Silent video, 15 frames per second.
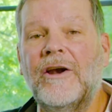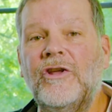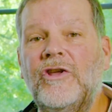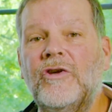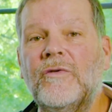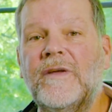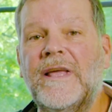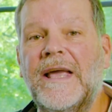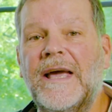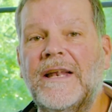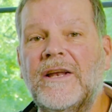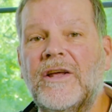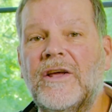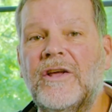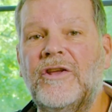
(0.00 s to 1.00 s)
do you get
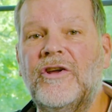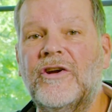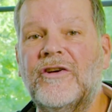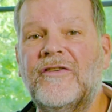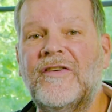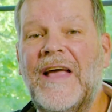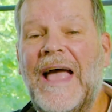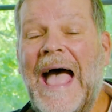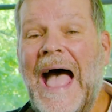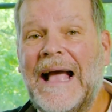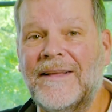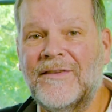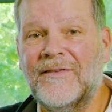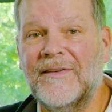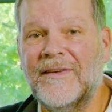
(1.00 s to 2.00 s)
your
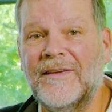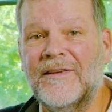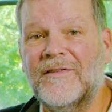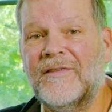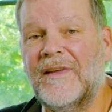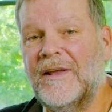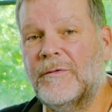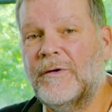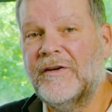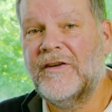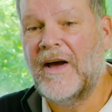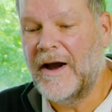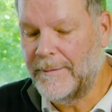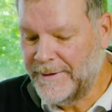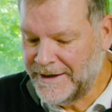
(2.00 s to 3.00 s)
taxes in
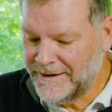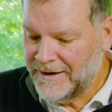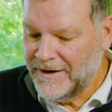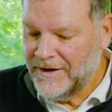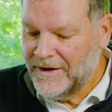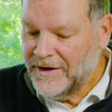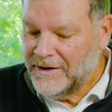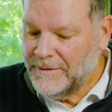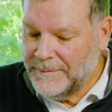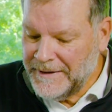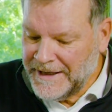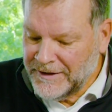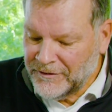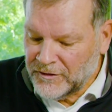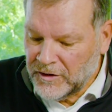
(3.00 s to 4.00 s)
retirement to
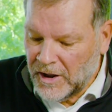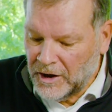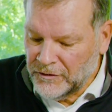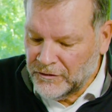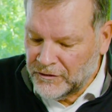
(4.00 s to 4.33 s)
be as close